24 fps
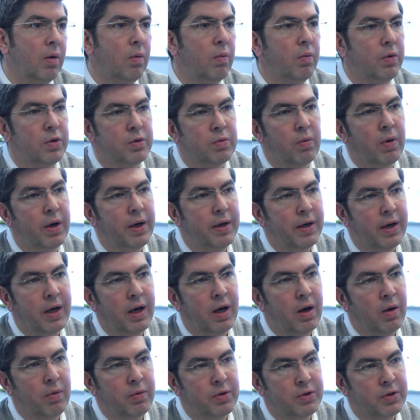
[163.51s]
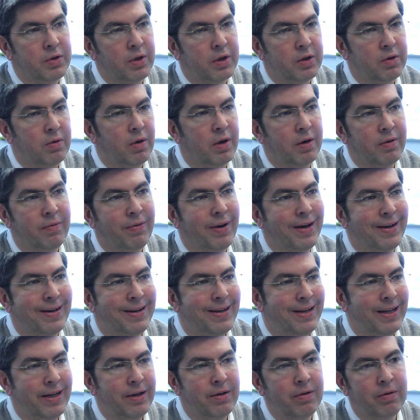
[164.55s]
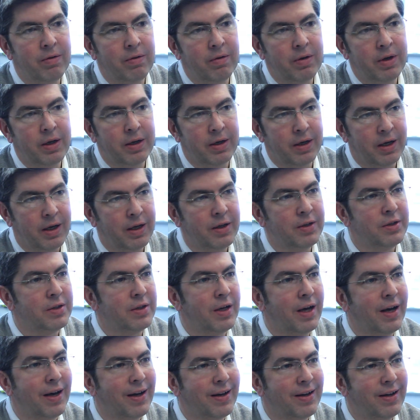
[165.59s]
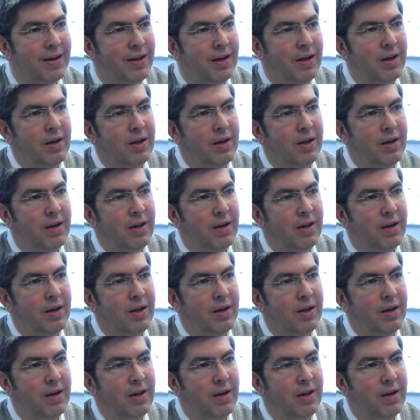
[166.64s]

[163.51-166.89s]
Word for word: which right now is like trying to find a needle in a haystack.